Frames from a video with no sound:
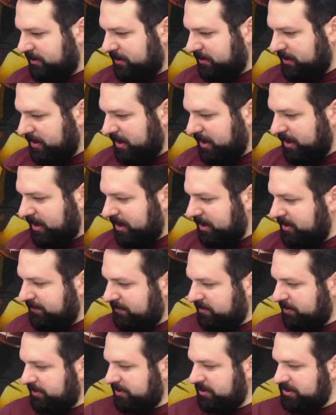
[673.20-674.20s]
And of
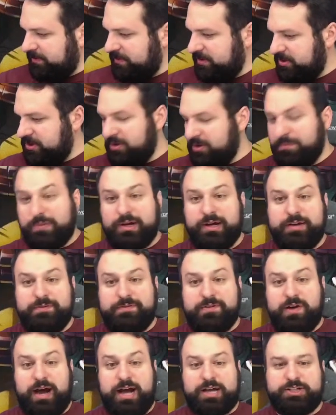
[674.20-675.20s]
course, if you
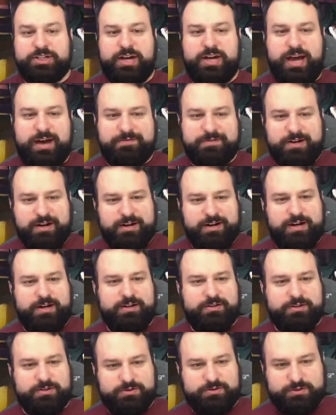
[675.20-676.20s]
actually have gotten any of
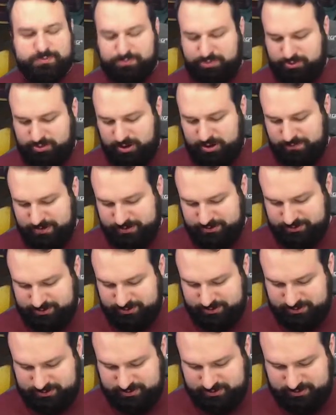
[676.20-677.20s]
those
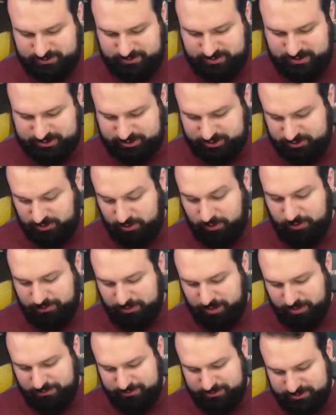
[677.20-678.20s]
promos, the store
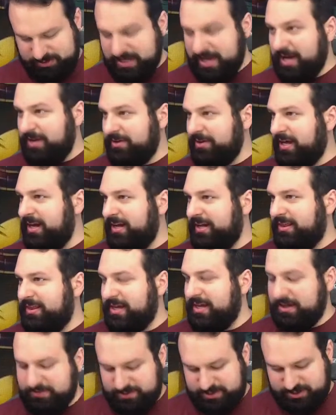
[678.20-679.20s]
promos now that I
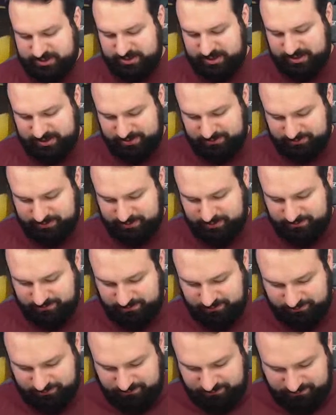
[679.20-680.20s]
think we saw that were going for
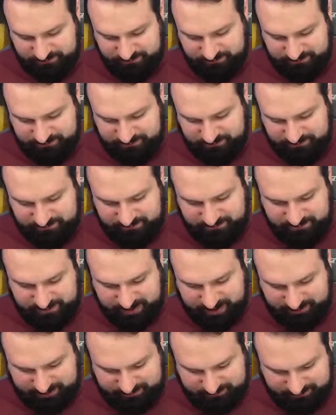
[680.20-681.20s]

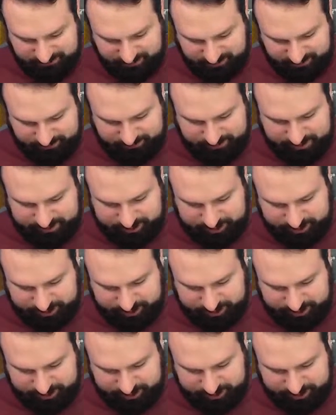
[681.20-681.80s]
very, very much